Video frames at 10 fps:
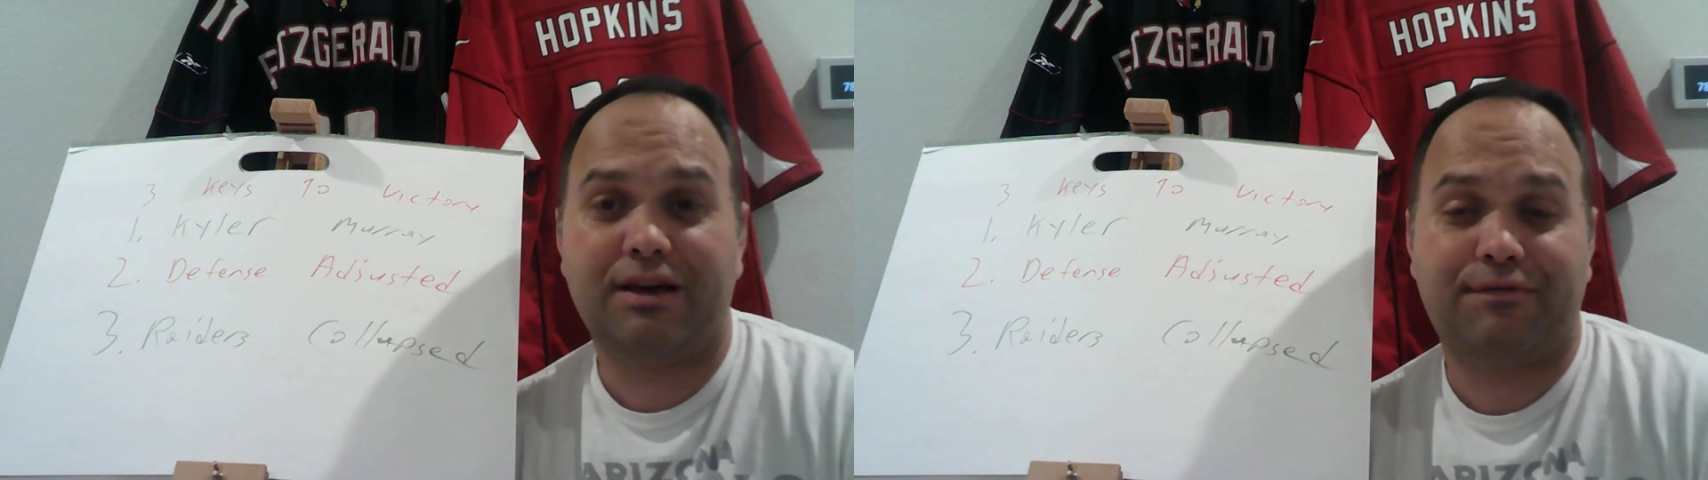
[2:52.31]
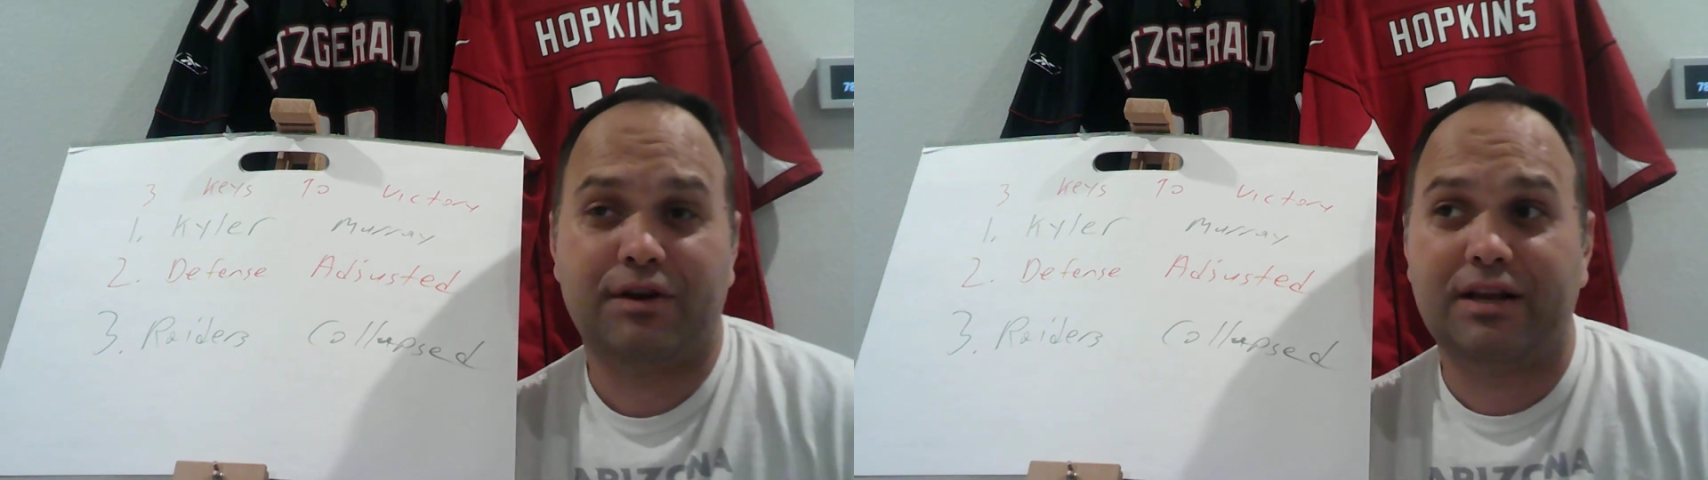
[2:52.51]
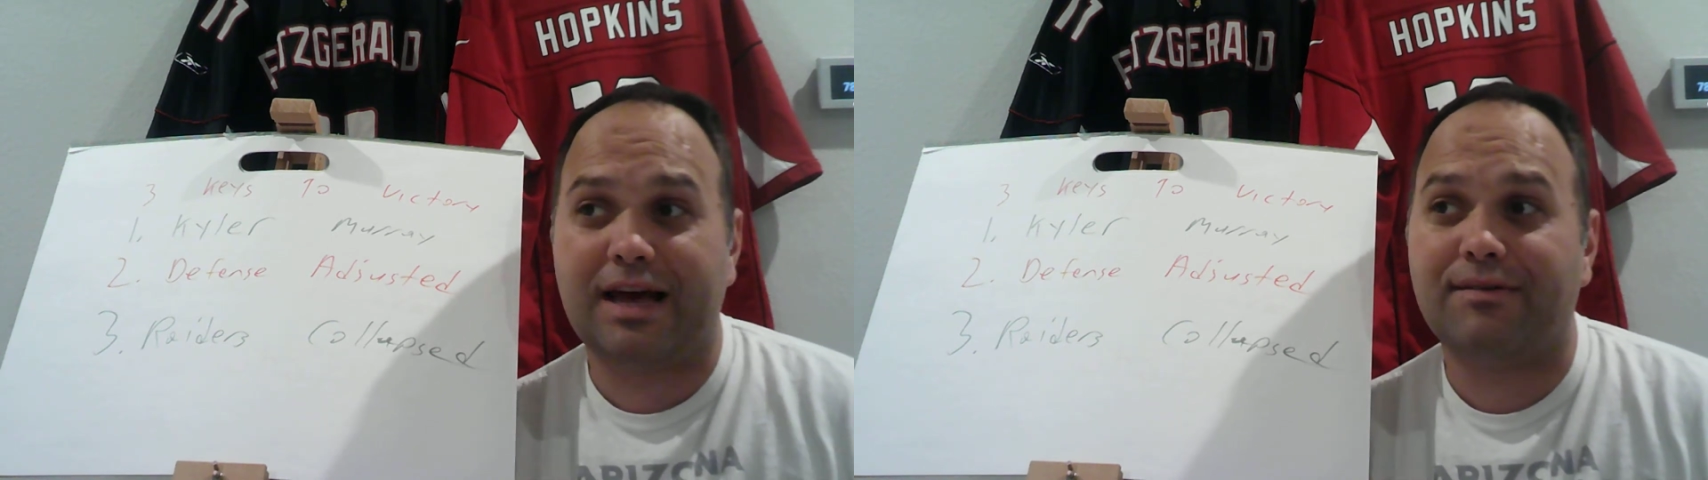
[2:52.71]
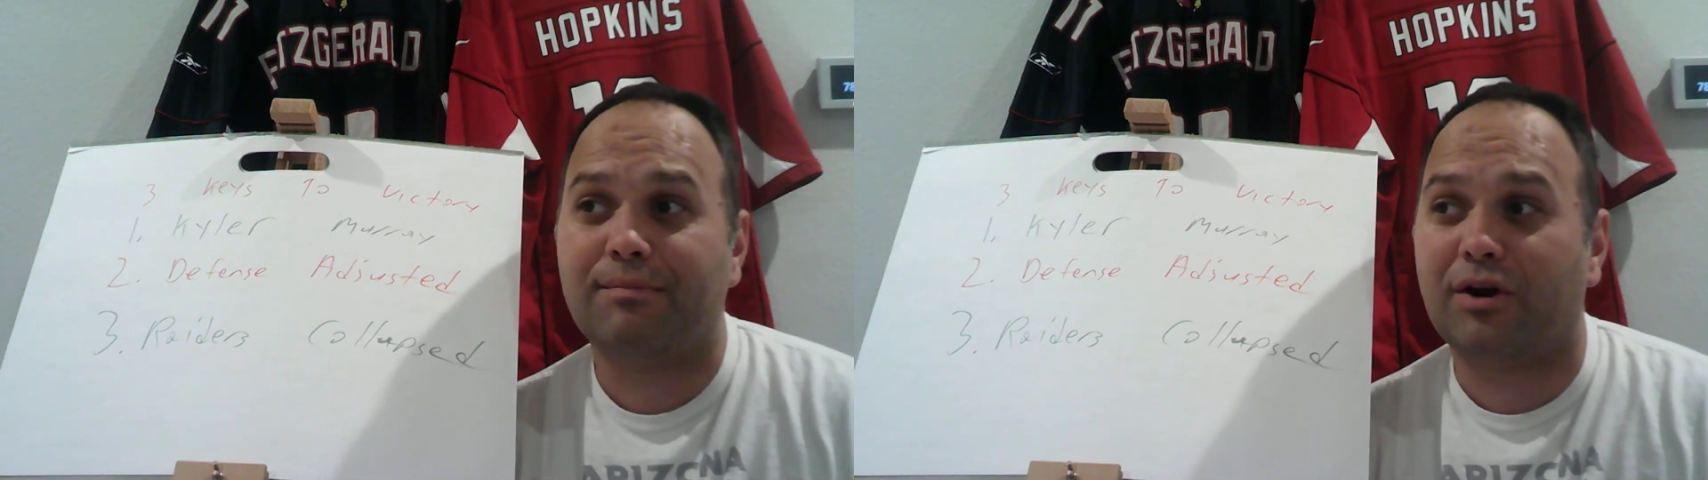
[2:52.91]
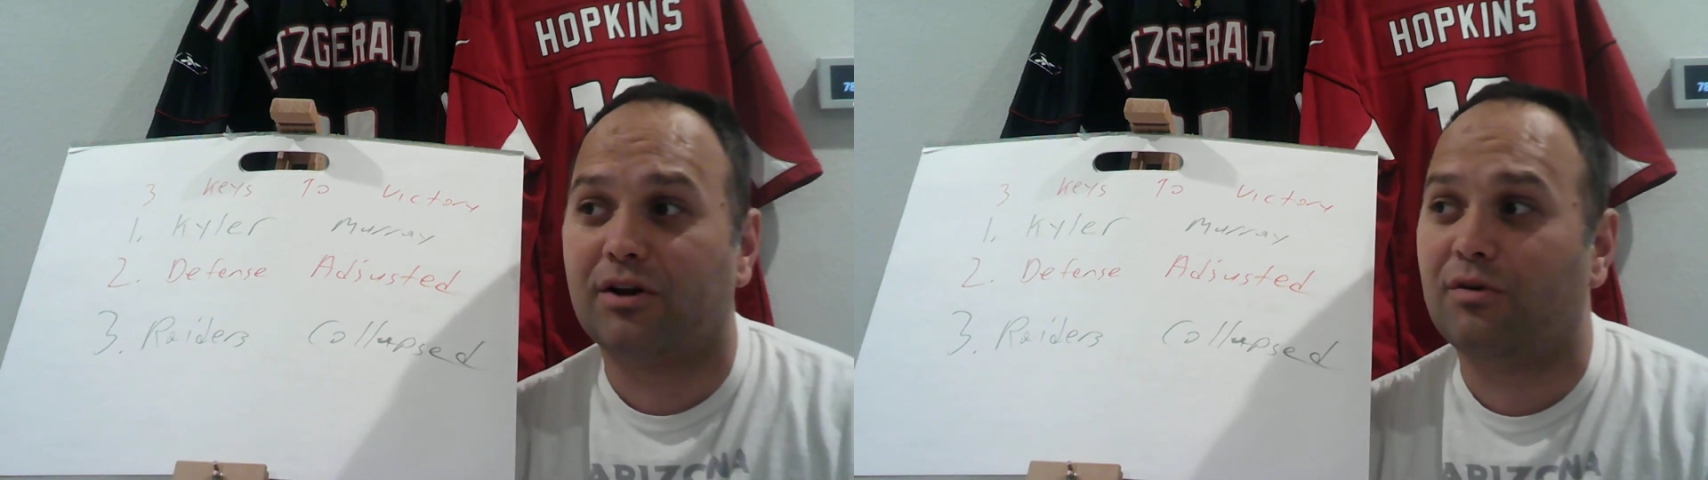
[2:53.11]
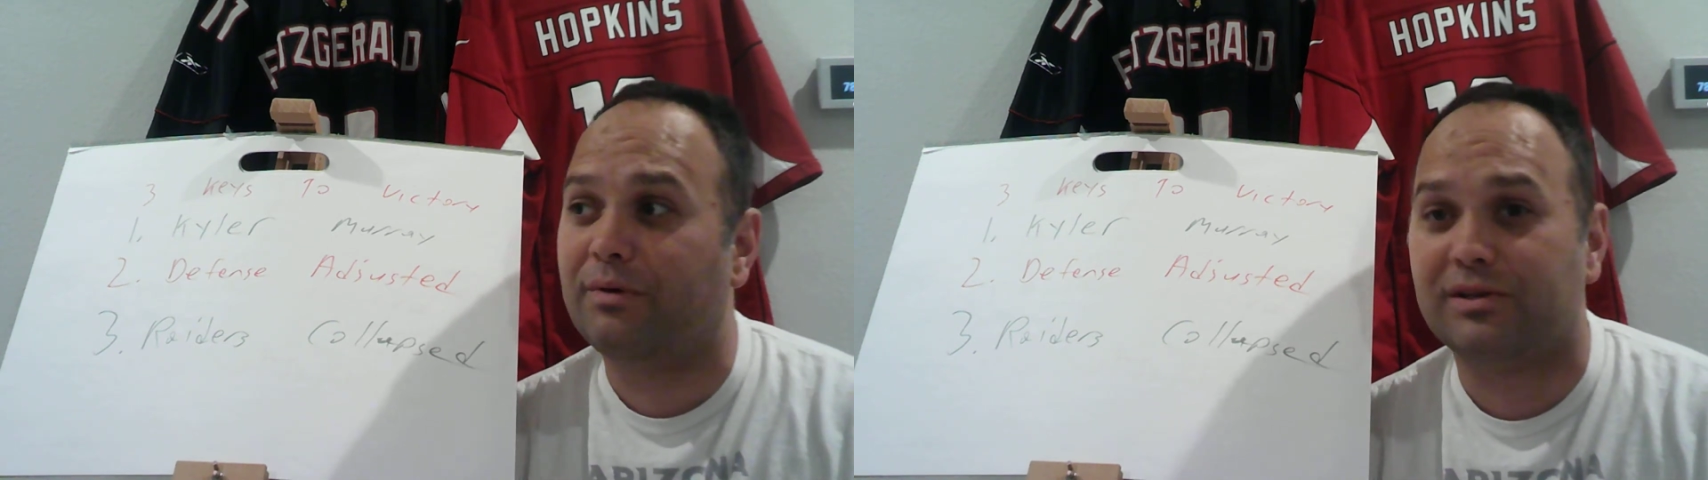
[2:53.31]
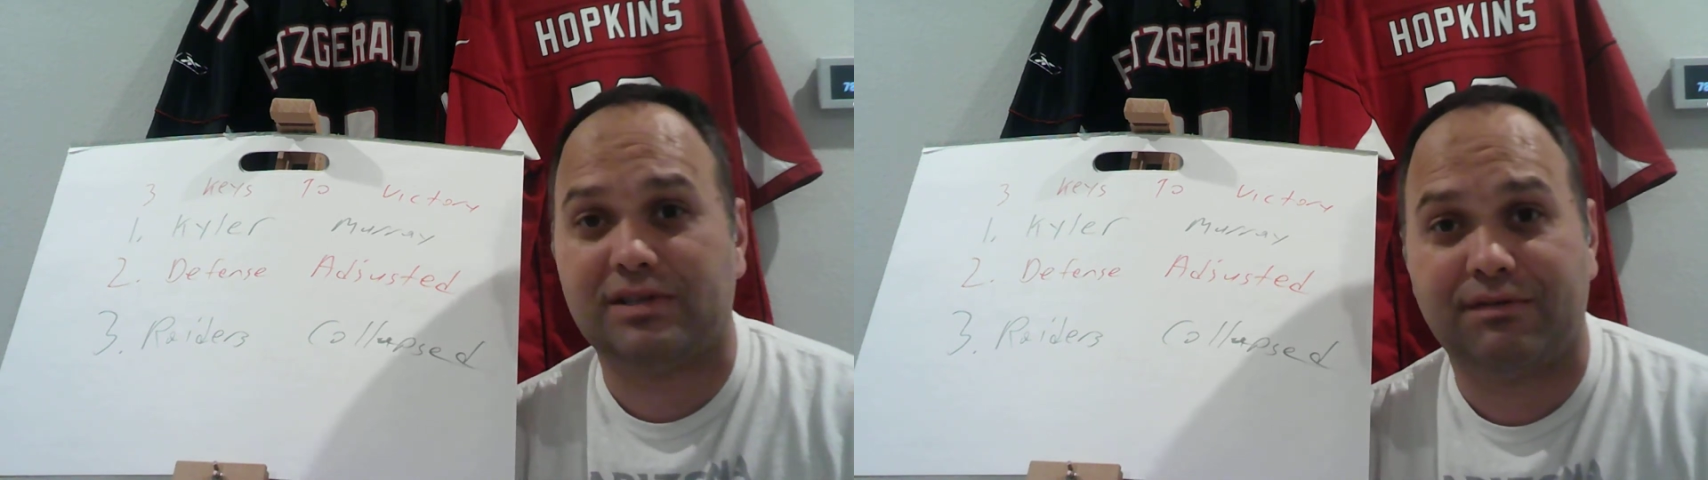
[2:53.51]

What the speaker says: if you didn't have a Marco Wilson